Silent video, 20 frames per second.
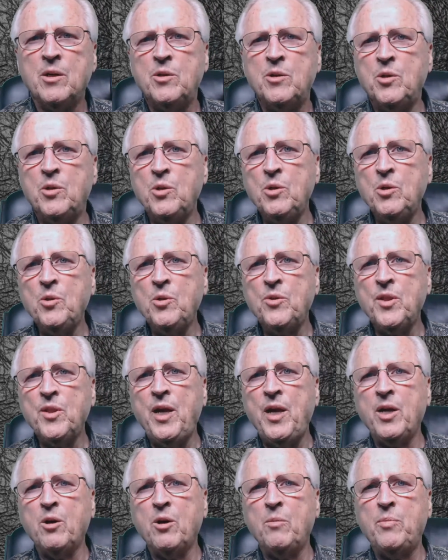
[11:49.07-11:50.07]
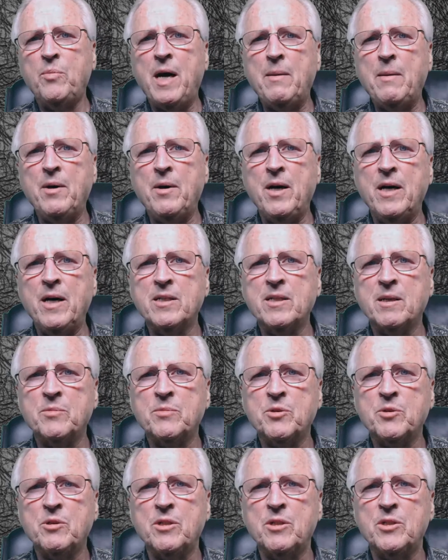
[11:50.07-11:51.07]
do you think Obama has
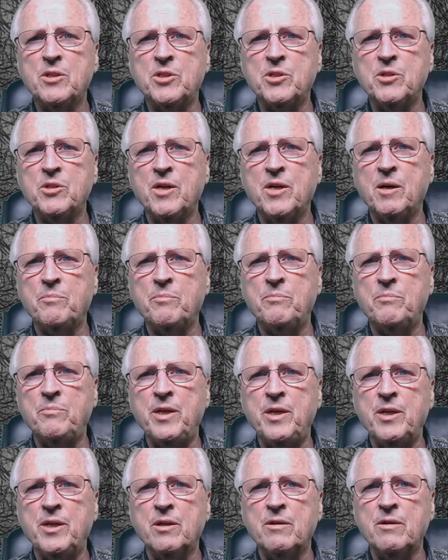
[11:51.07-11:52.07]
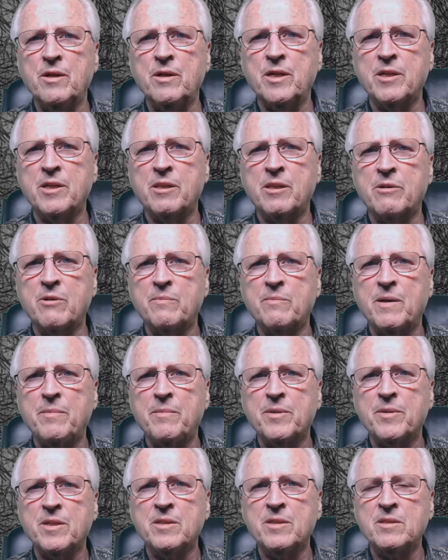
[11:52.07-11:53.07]
some sort of dirt on Boehner and the other
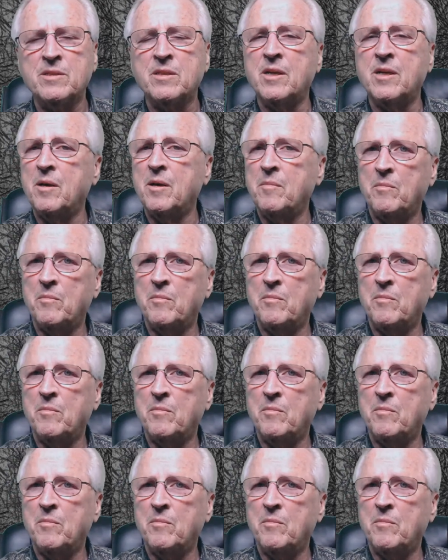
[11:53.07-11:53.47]
Republicans?